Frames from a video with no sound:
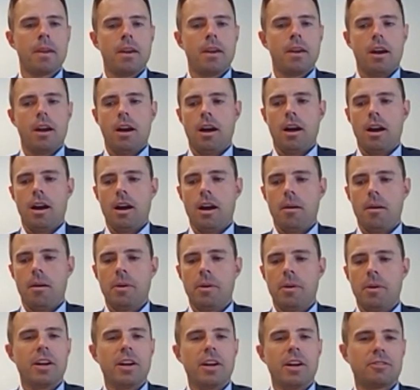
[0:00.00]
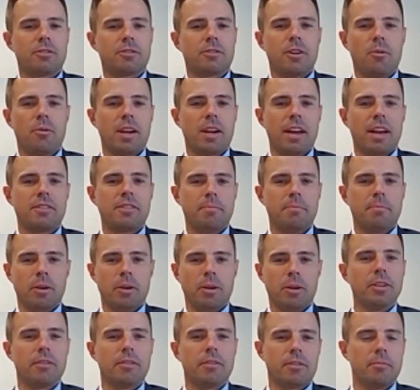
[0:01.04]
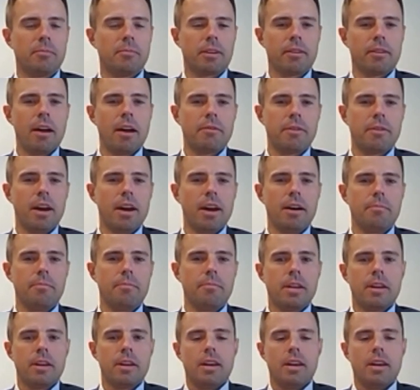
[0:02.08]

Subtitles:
but they also don't want to have to build it from the ground up.